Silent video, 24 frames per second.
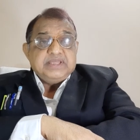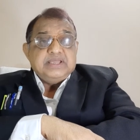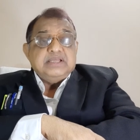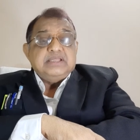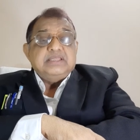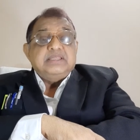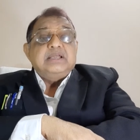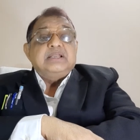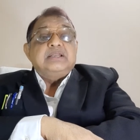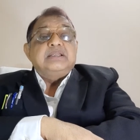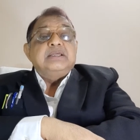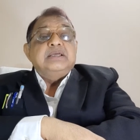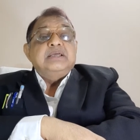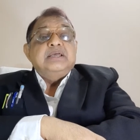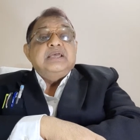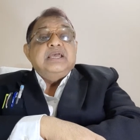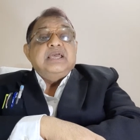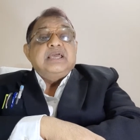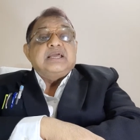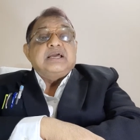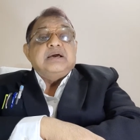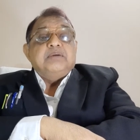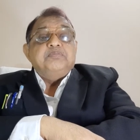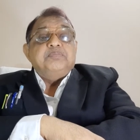That
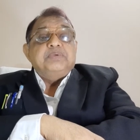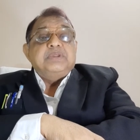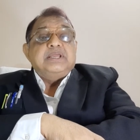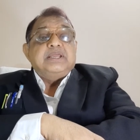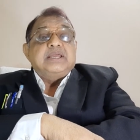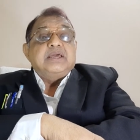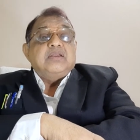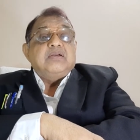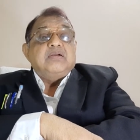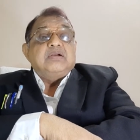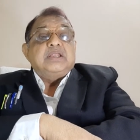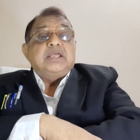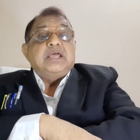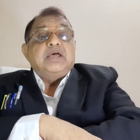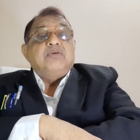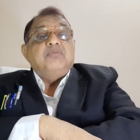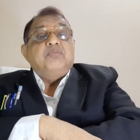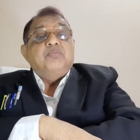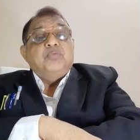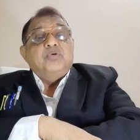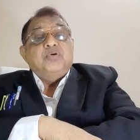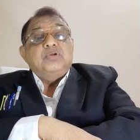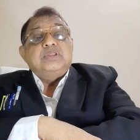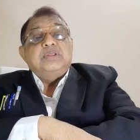a company cannot
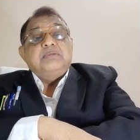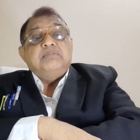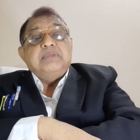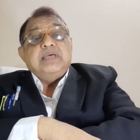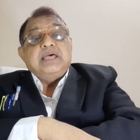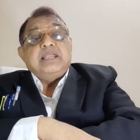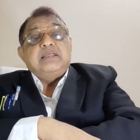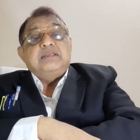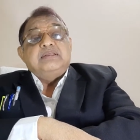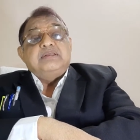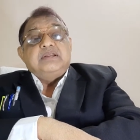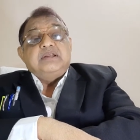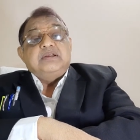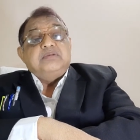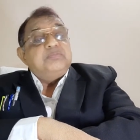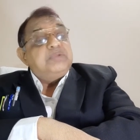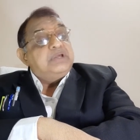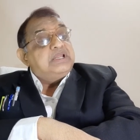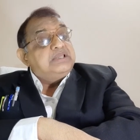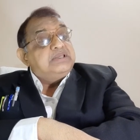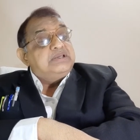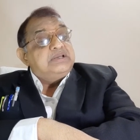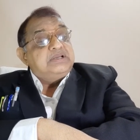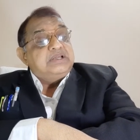have both a manager and
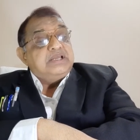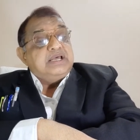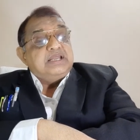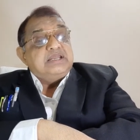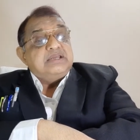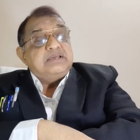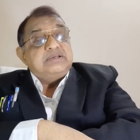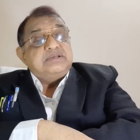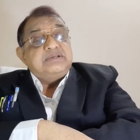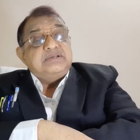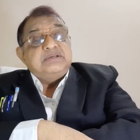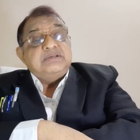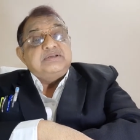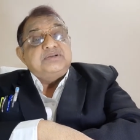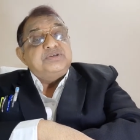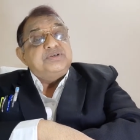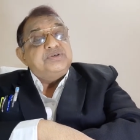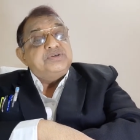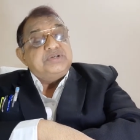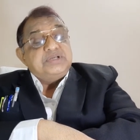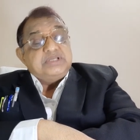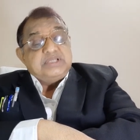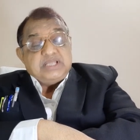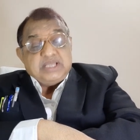managing director
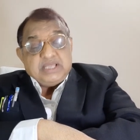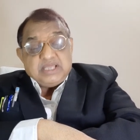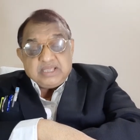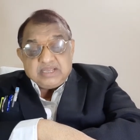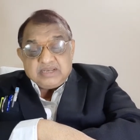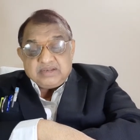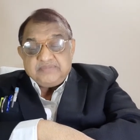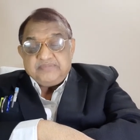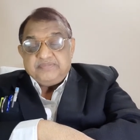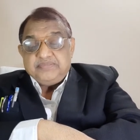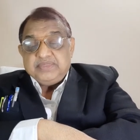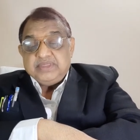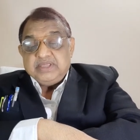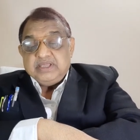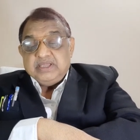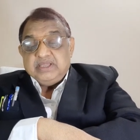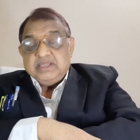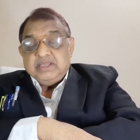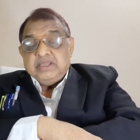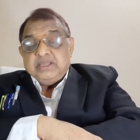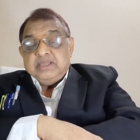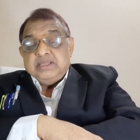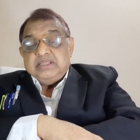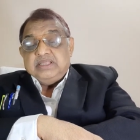together.
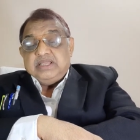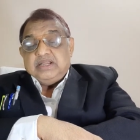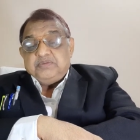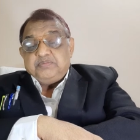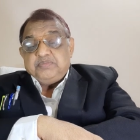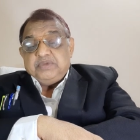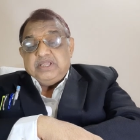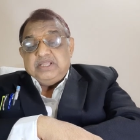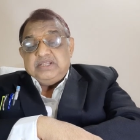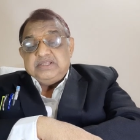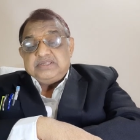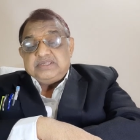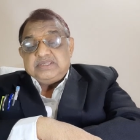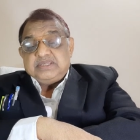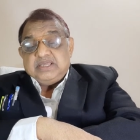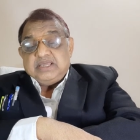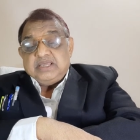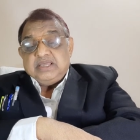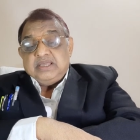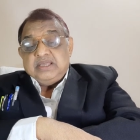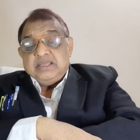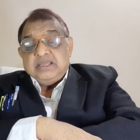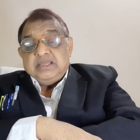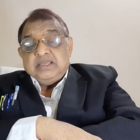That means
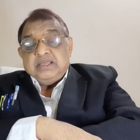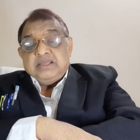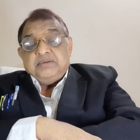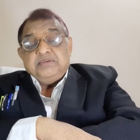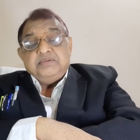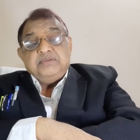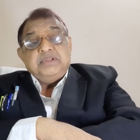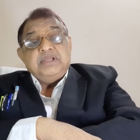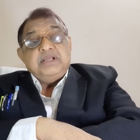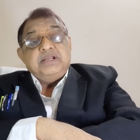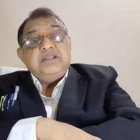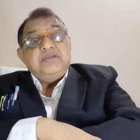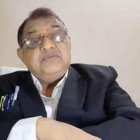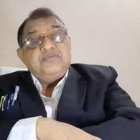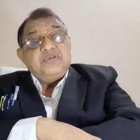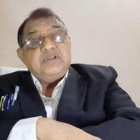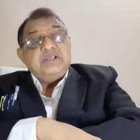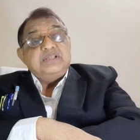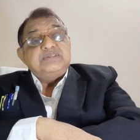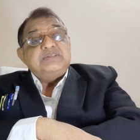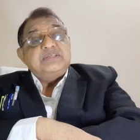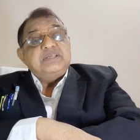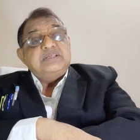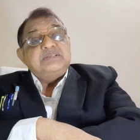the
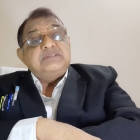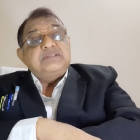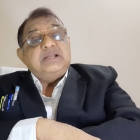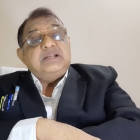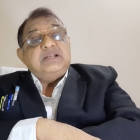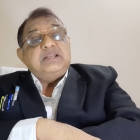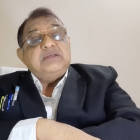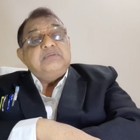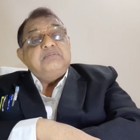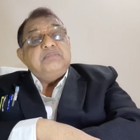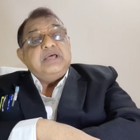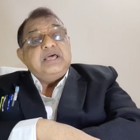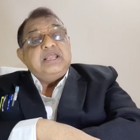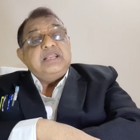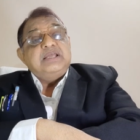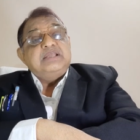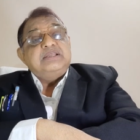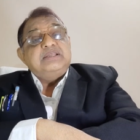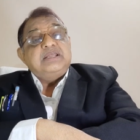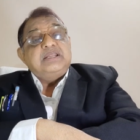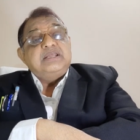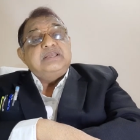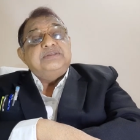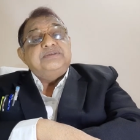difference is that a
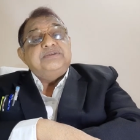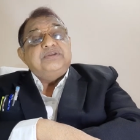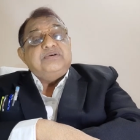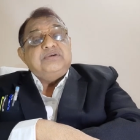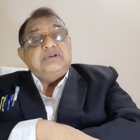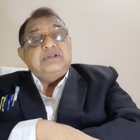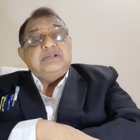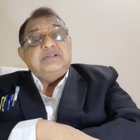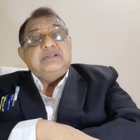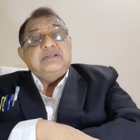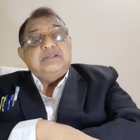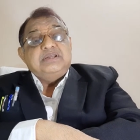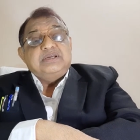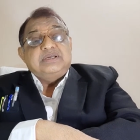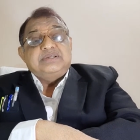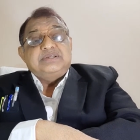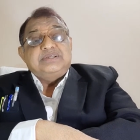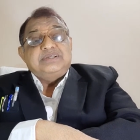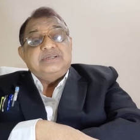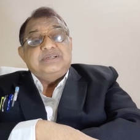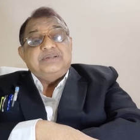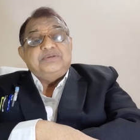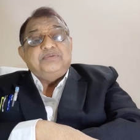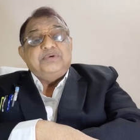manager is not a
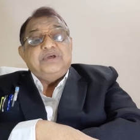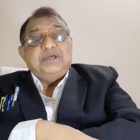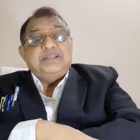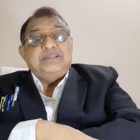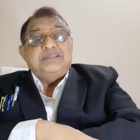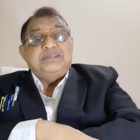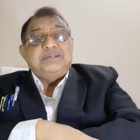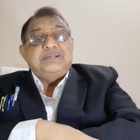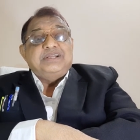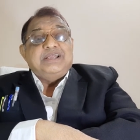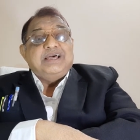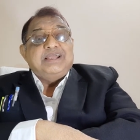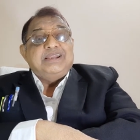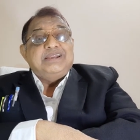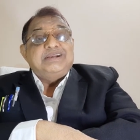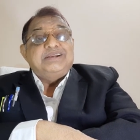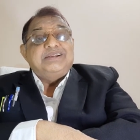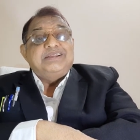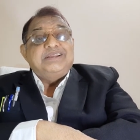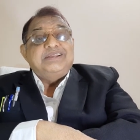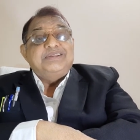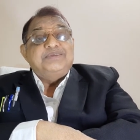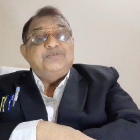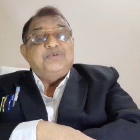director, a managing
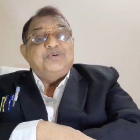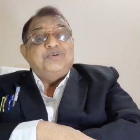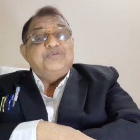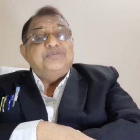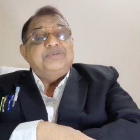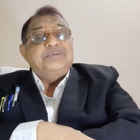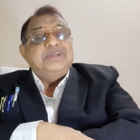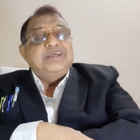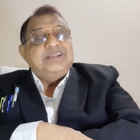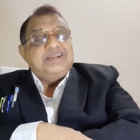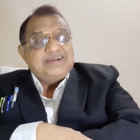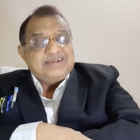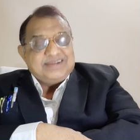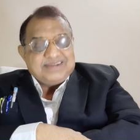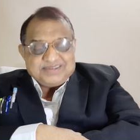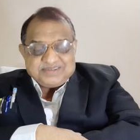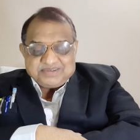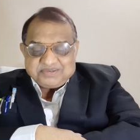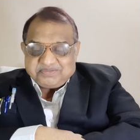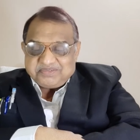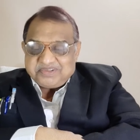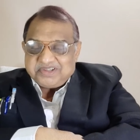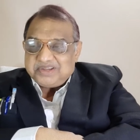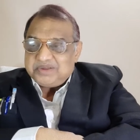director is one of the directors
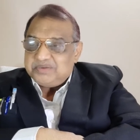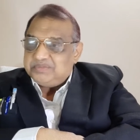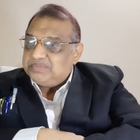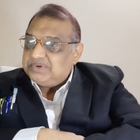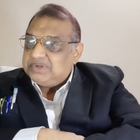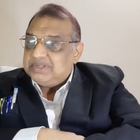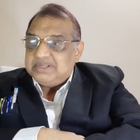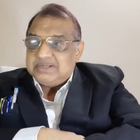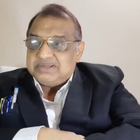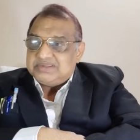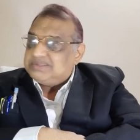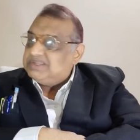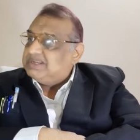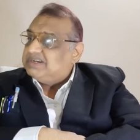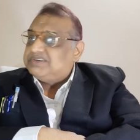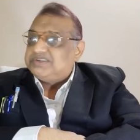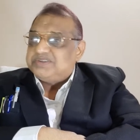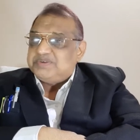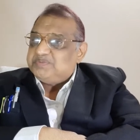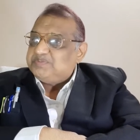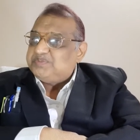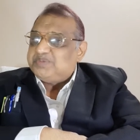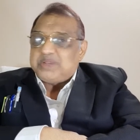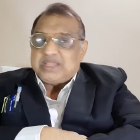of the company. That's
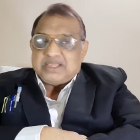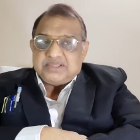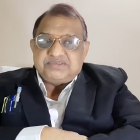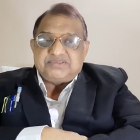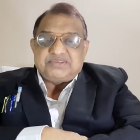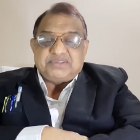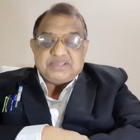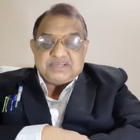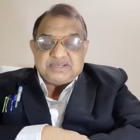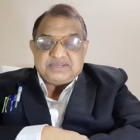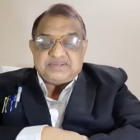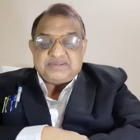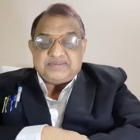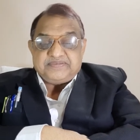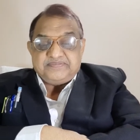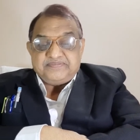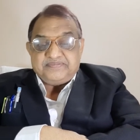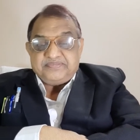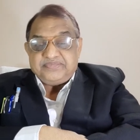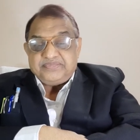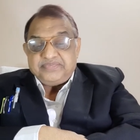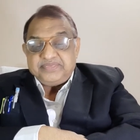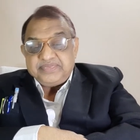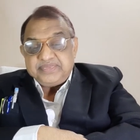simple as that.
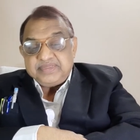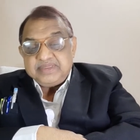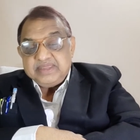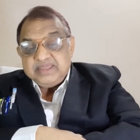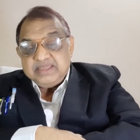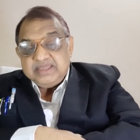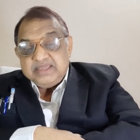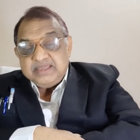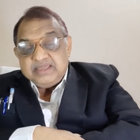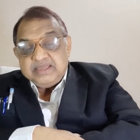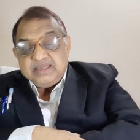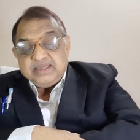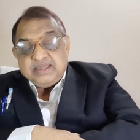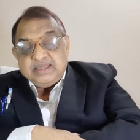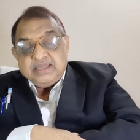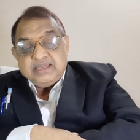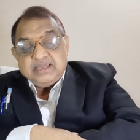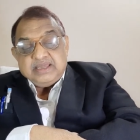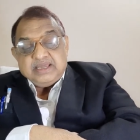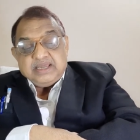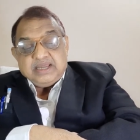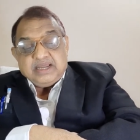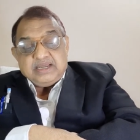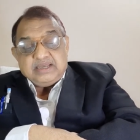
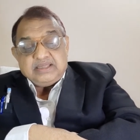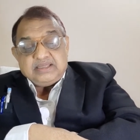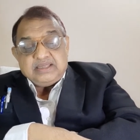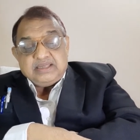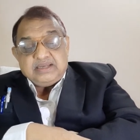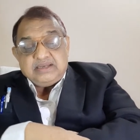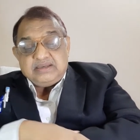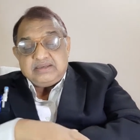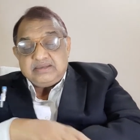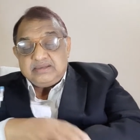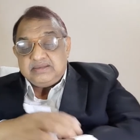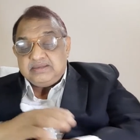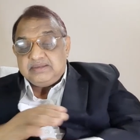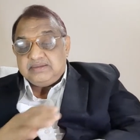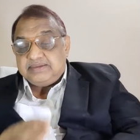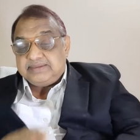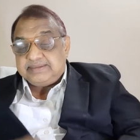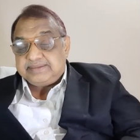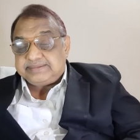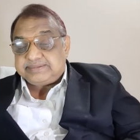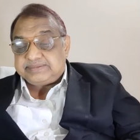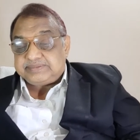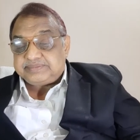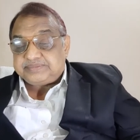And
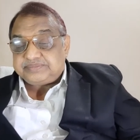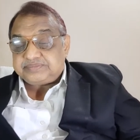then